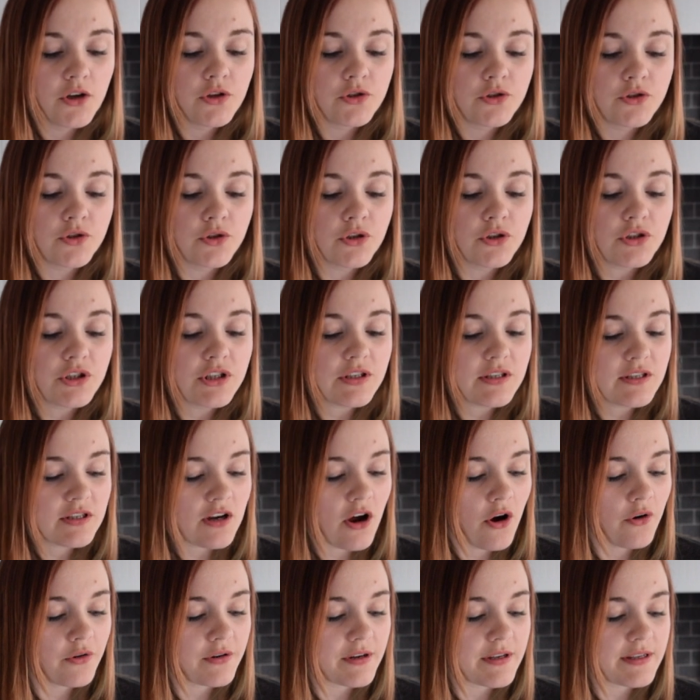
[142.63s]
George has
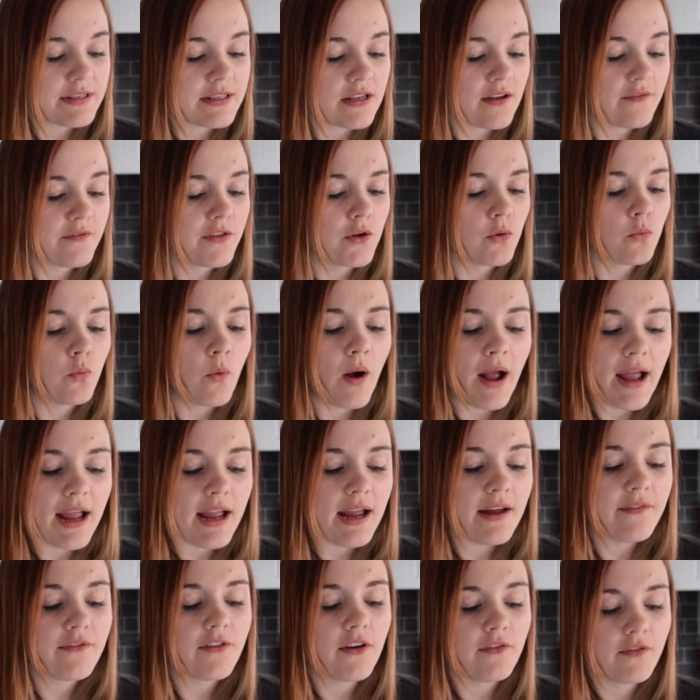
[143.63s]
told us of the
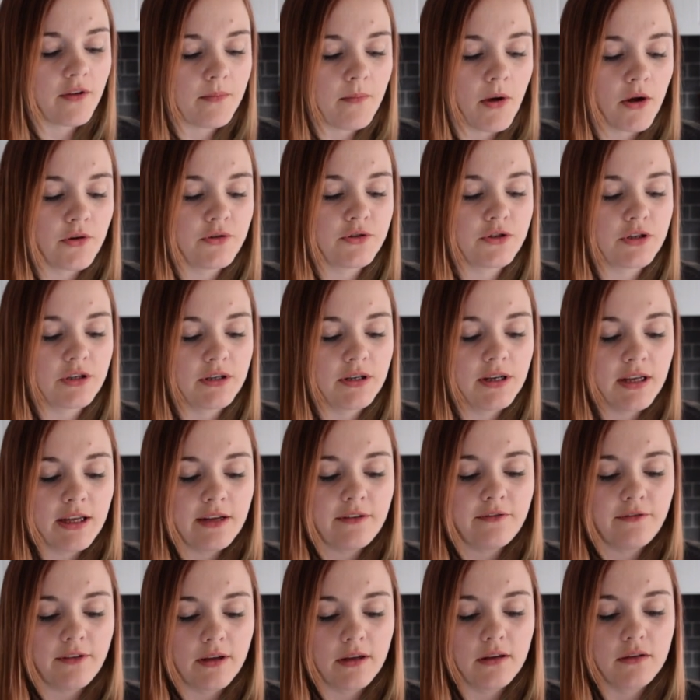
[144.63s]
wave of emotion he
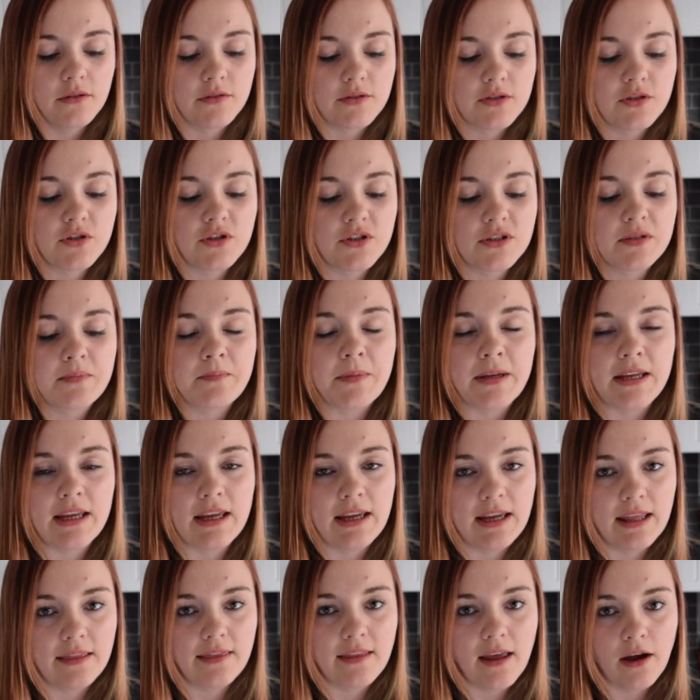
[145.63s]
feels just
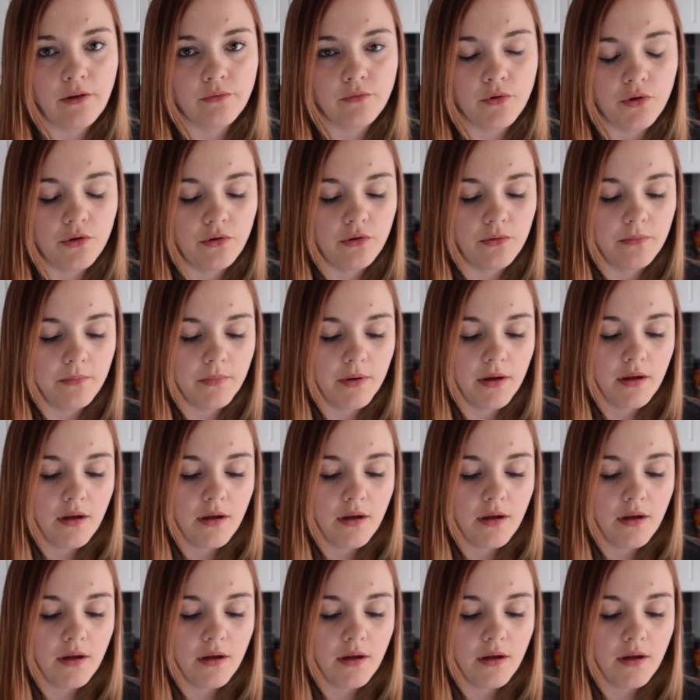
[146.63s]
being in that room,